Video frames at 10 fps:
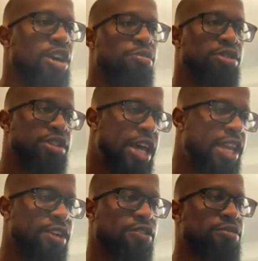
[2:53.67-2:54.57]
Put that
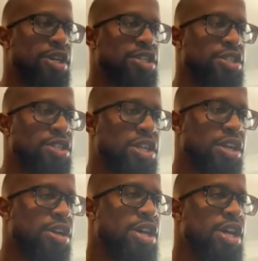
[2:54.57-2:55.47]
information in
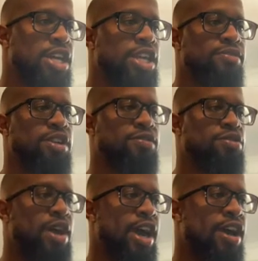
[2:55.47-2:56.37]
there. And even if you
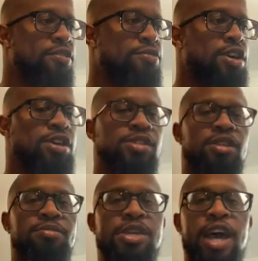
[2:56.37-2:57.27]
have
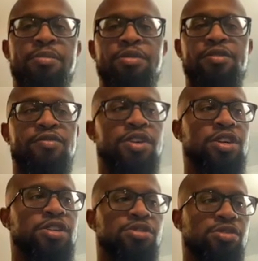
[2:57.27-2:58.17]
some type
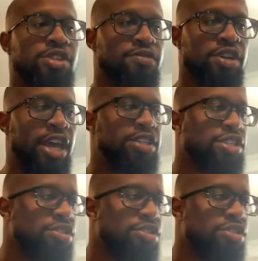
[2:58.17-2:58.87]
of certification,